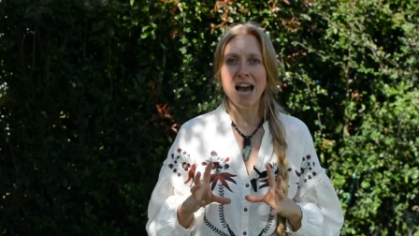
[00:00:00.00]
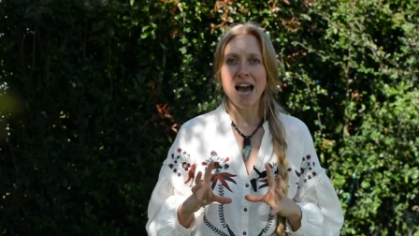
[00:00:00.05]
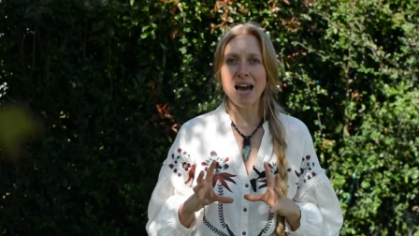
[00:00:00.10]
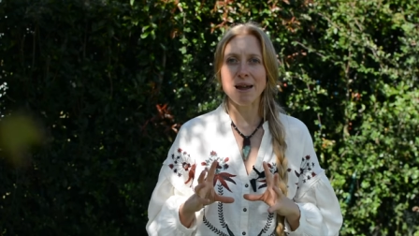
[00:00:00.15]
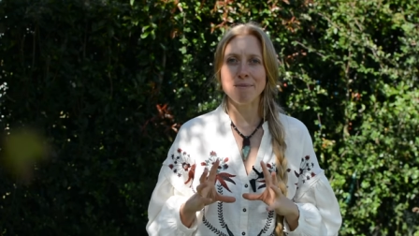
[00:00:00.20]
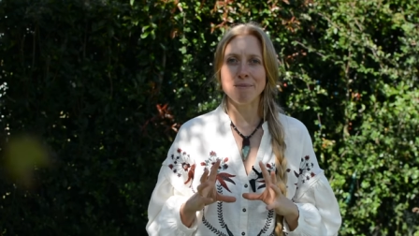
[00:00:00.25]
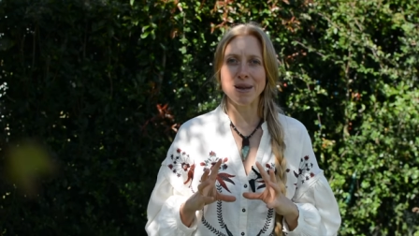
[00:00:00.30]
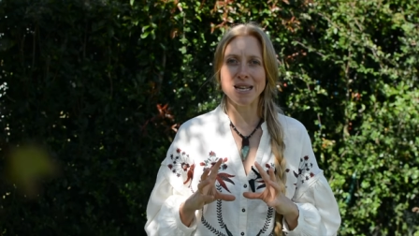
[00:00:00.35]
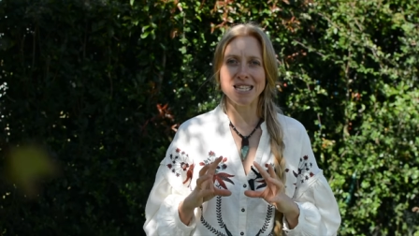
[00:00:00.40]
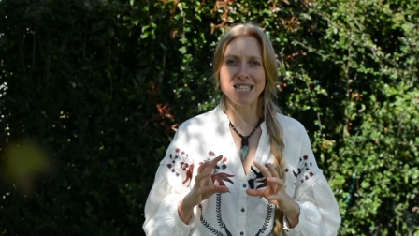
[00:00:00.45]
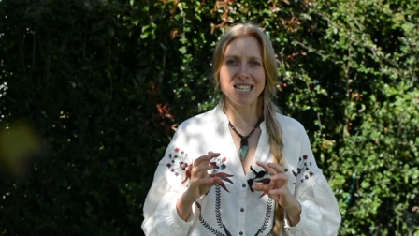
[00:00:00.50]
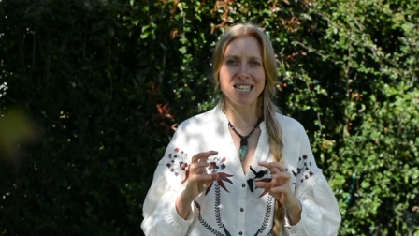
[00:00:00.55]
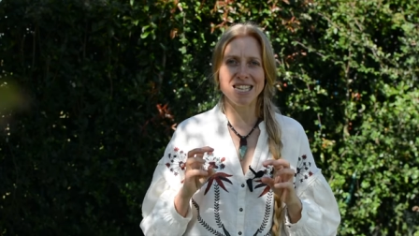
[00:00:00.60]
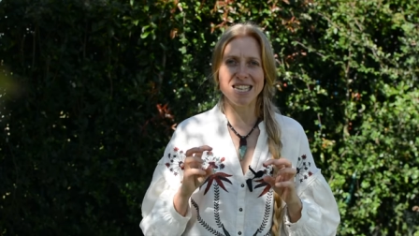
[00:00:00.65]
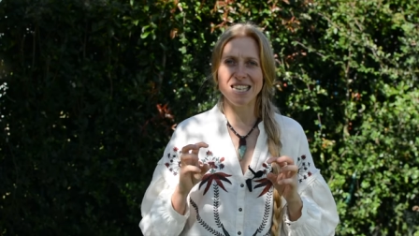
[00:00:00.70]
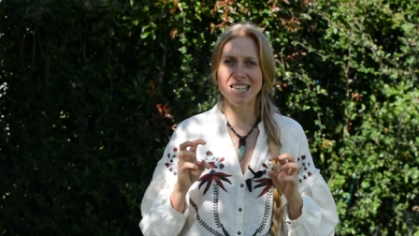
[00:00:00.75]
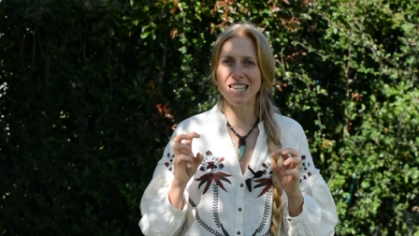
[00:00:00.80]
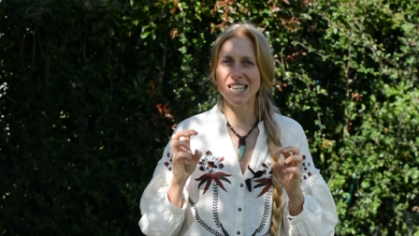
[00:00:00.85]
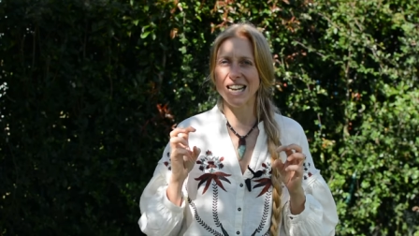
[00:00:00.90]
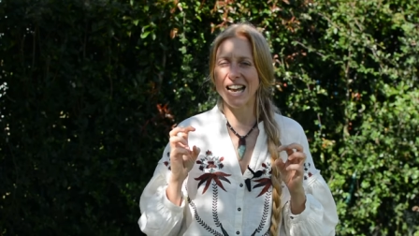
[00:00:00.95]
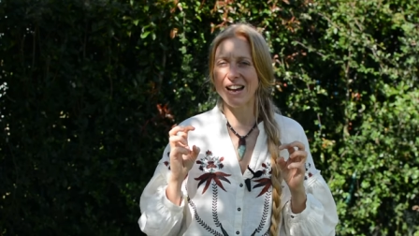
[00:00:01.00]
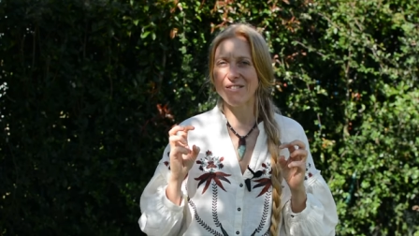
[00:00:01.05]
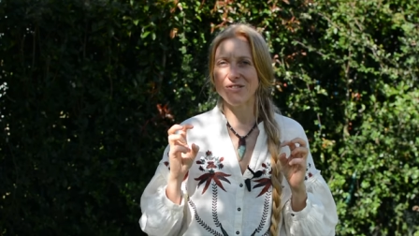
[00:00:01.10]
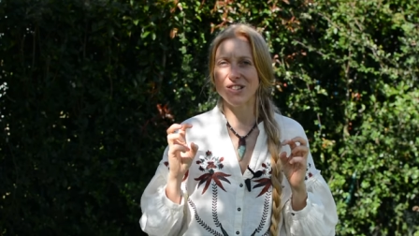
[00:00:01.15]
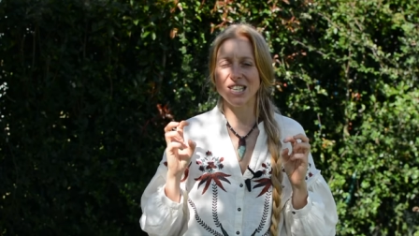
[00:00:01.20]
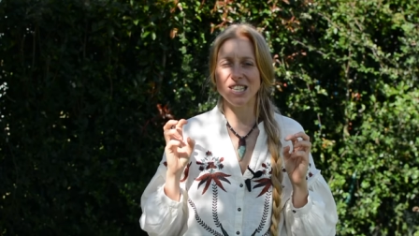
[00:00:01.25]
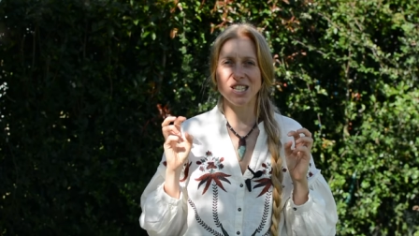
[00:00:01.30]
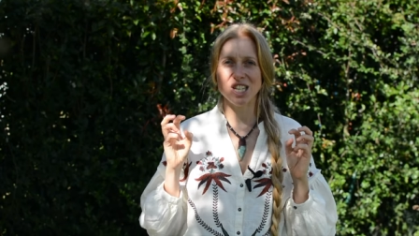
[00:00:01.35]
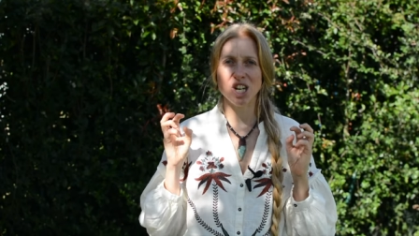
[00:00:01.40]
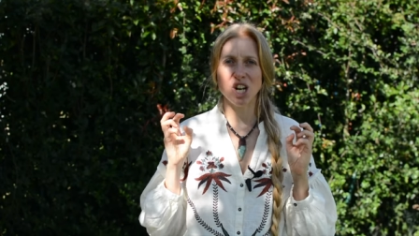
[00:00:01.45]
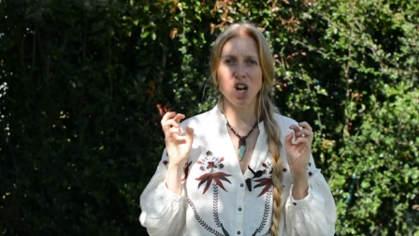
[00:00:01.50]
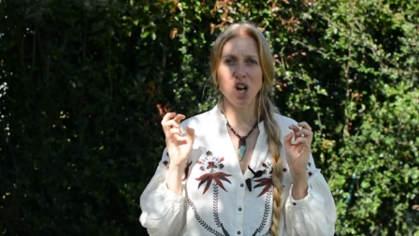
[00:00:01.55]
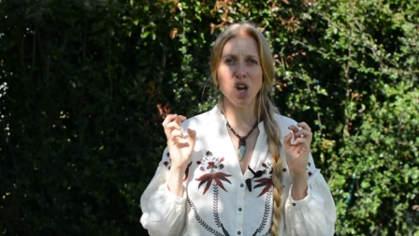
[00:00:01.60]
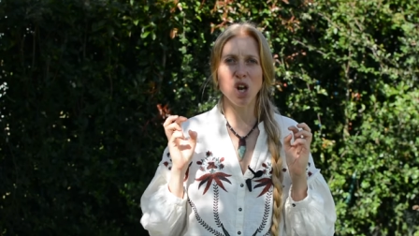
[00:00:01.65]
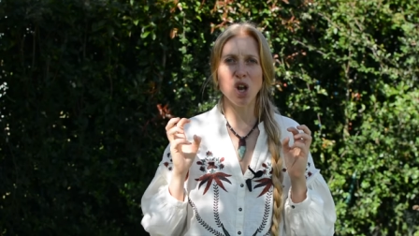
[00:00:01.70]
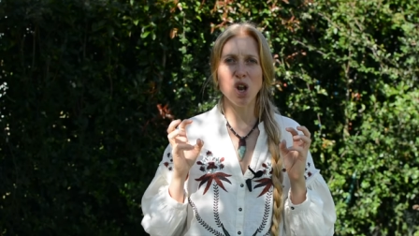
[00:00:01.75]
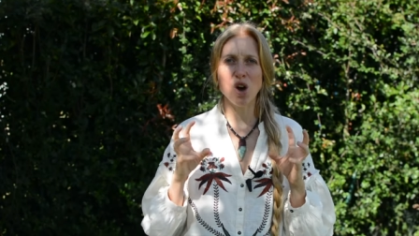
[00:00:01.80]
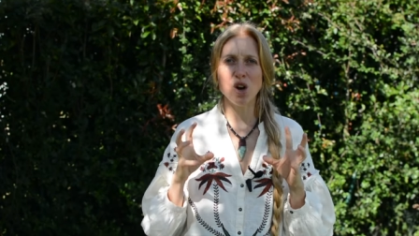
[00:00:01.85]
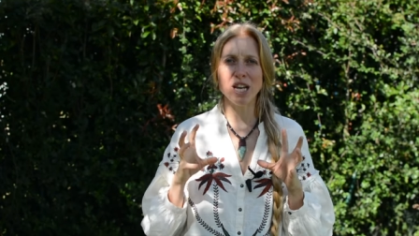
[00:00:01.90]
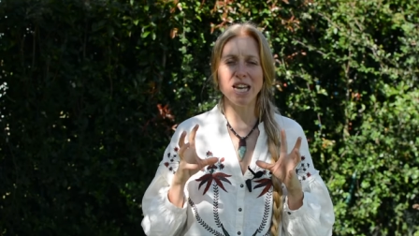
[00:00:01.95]
and basically can have this
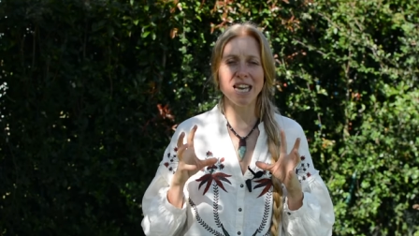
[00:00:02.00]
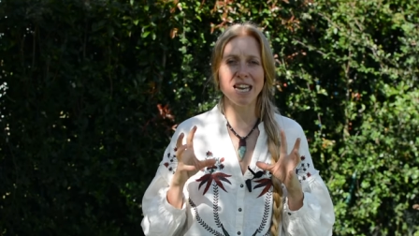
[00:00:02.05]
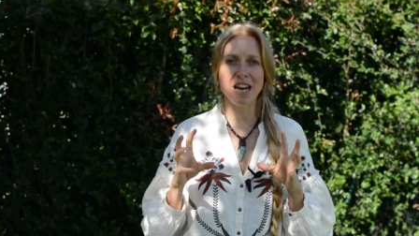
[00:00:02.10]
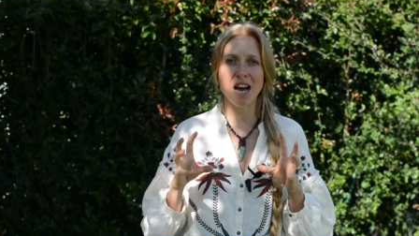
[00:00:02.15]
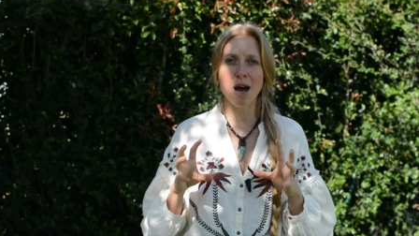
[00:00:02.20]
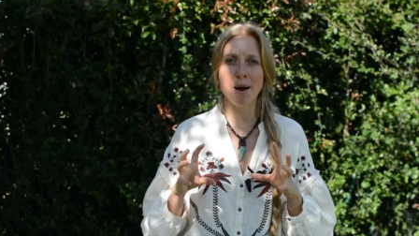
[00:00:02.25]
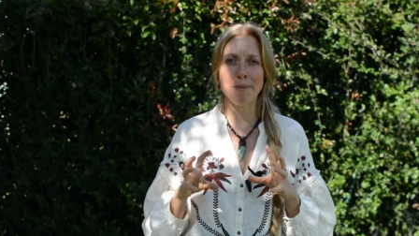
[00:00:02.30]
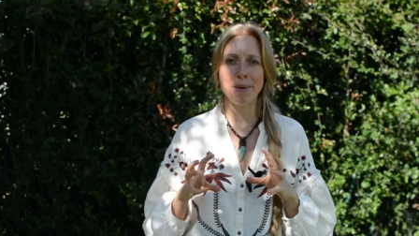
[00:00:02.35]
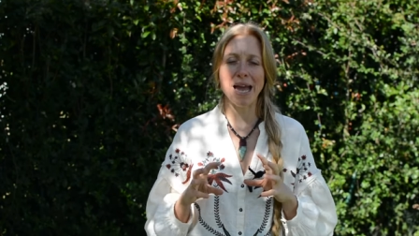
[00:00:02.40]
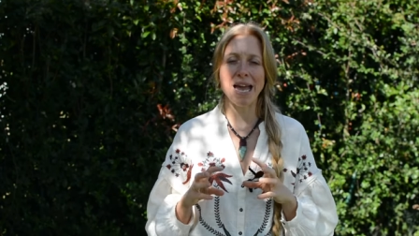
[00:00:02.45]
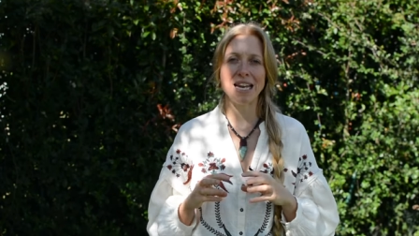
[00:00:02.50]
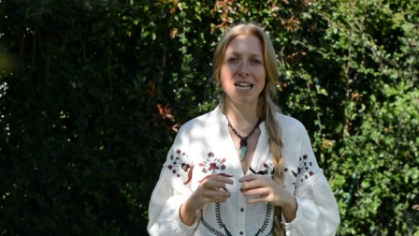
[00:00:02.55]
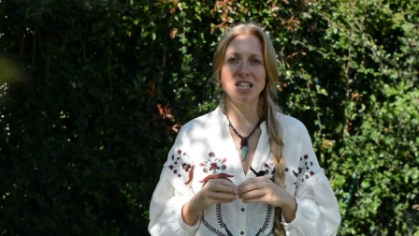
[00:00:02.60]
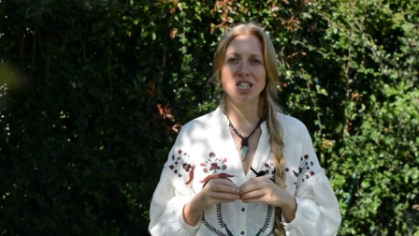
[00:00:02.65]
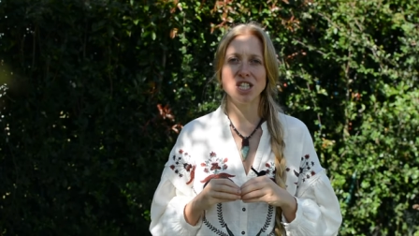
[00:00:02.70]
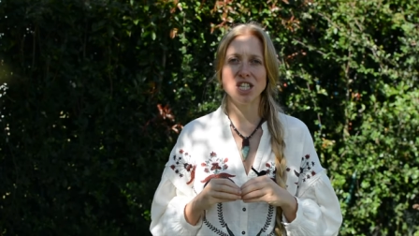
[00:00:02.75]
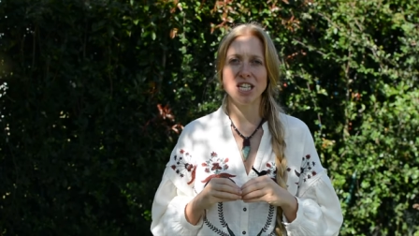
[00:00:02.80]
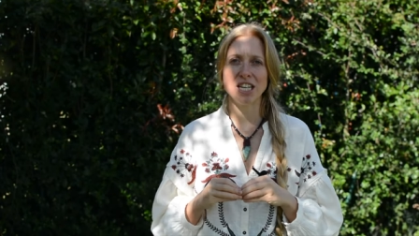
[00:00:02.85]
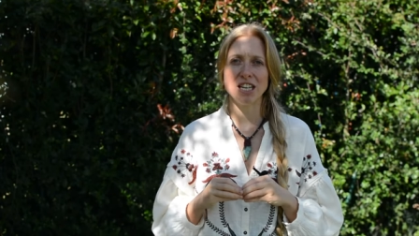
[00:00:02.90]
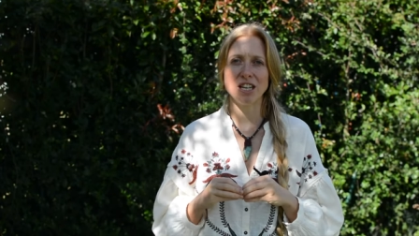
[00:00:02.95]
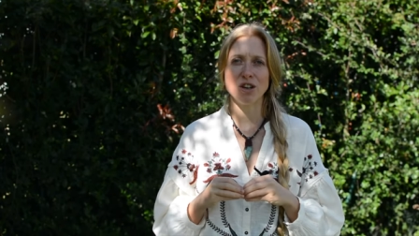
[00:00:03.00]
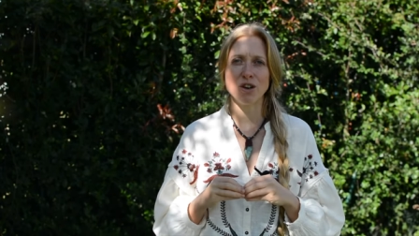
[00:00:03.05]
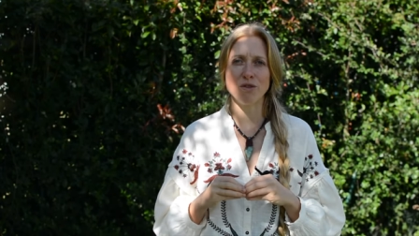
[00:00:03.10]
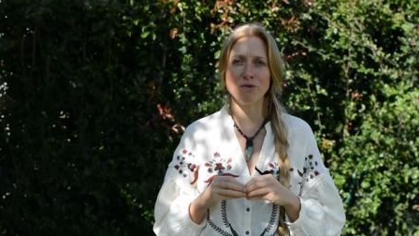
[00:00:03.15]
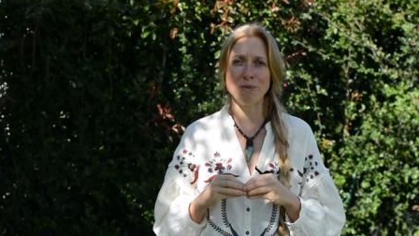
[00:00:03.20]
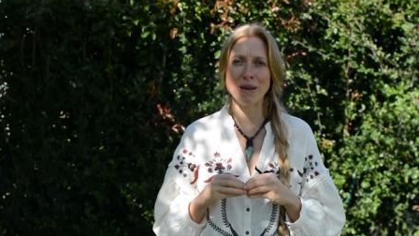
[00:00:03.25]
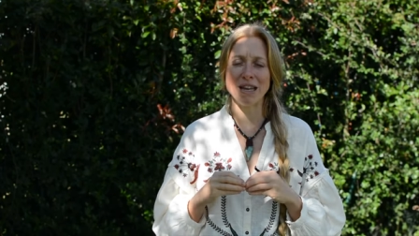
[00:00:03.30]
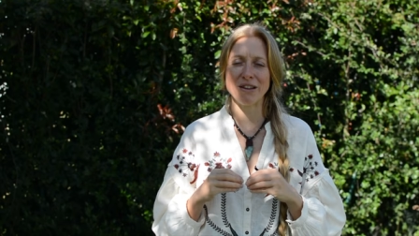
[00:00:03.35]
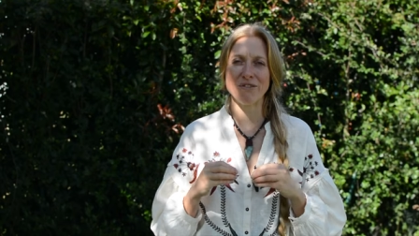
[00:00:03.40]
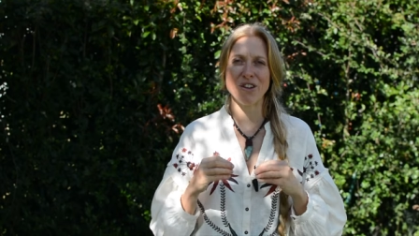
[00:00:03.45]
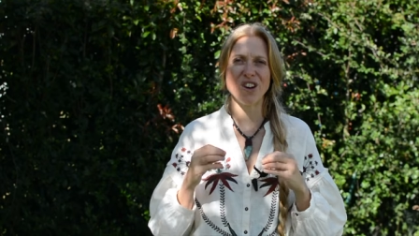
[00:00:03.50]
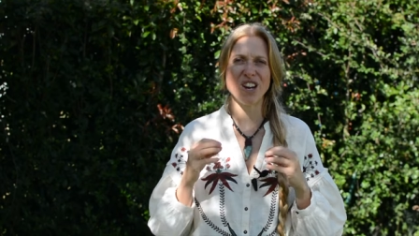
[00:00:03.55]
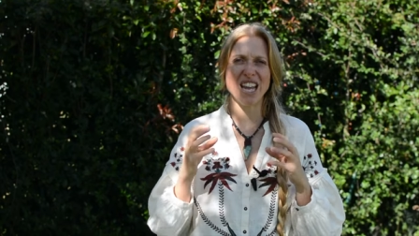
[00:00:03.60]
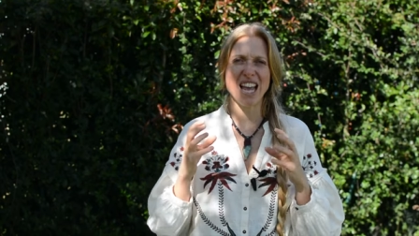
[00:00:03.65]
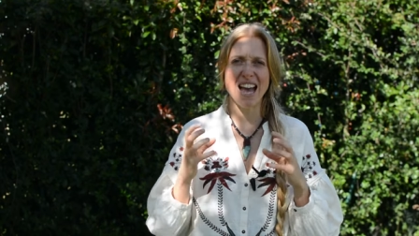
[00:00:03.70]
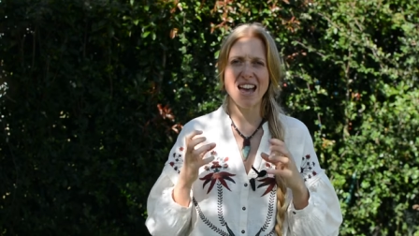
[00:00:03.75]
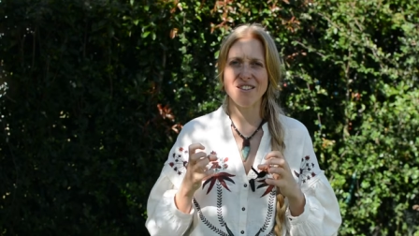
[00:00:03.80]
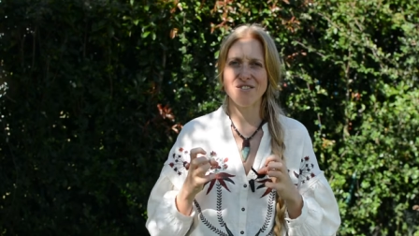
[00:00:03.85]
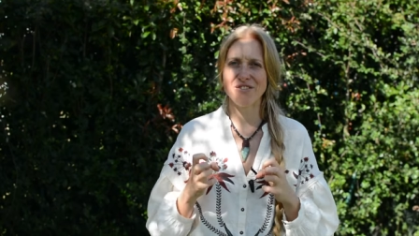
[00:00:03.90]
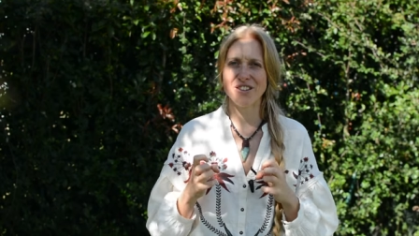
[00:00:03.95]
clogging up energy of being very
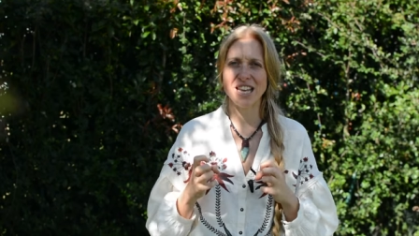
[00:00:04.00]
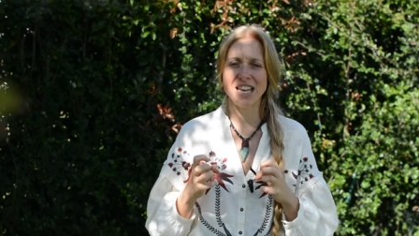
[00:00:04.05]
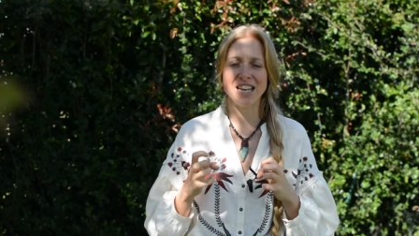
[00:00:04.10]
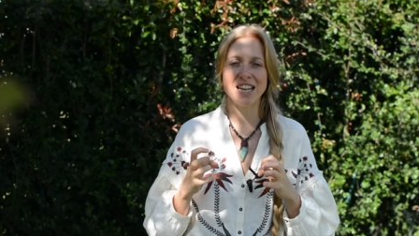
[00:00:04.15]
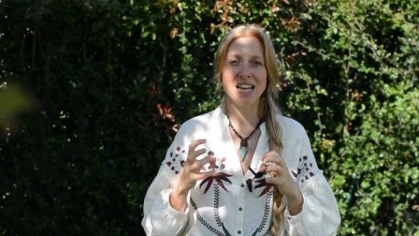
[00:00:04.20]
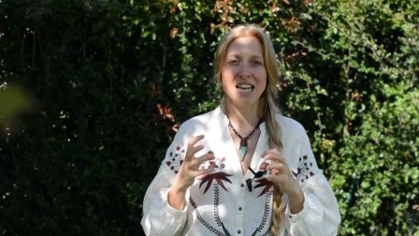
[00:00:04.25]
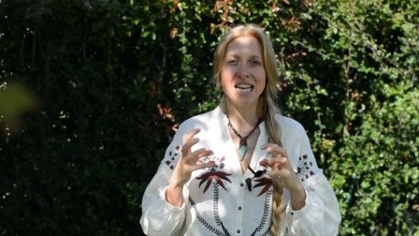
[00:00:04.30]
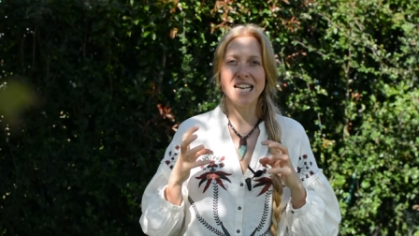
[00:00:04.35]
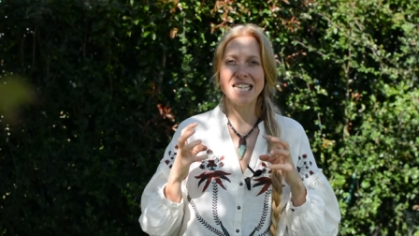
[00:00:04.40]
heavy,